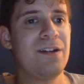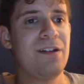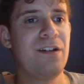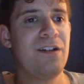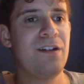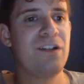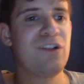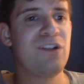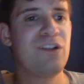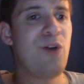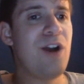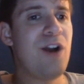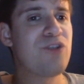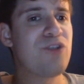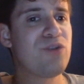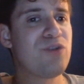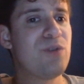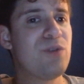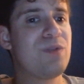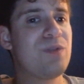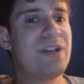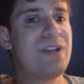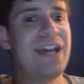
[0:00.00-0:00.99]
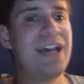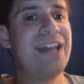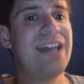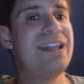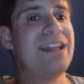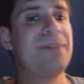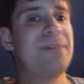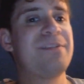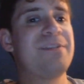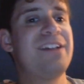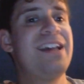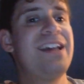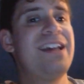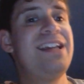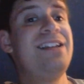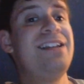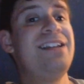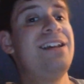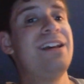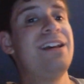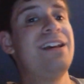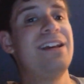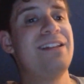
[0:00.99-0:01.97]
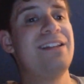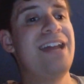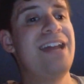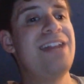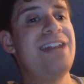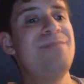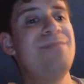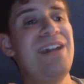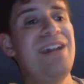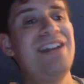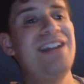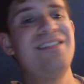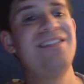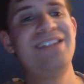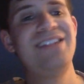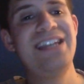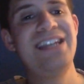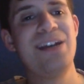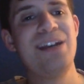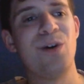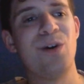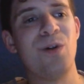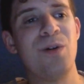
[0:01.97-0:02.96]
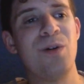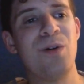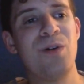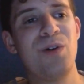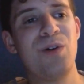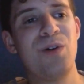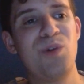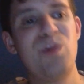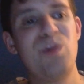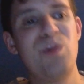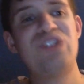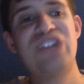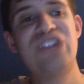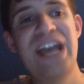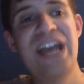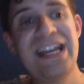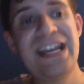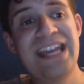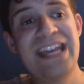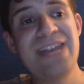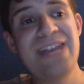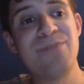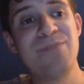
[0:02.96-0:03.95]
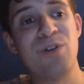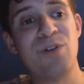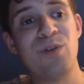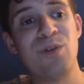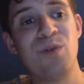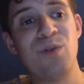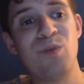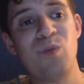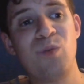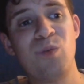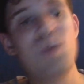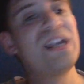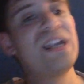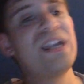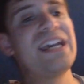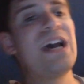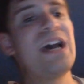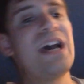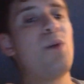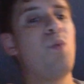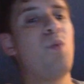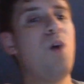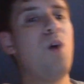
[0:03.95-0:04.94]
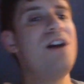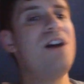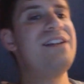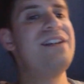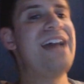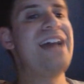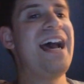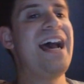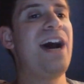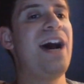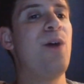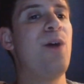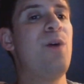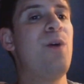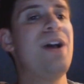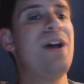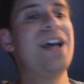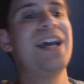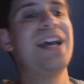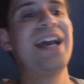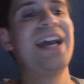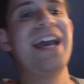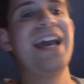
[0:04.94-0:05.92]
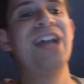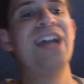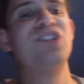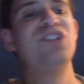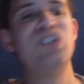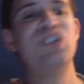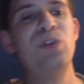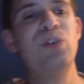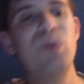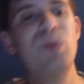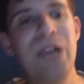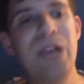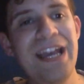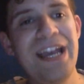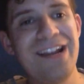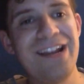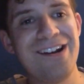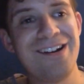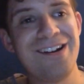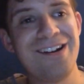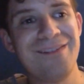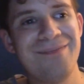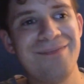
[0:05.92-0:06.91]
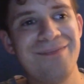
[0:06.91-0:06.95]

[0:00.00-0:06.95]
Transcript: So R Truth ended up saying that he made a deal with Chad Gable when they get one now and two later.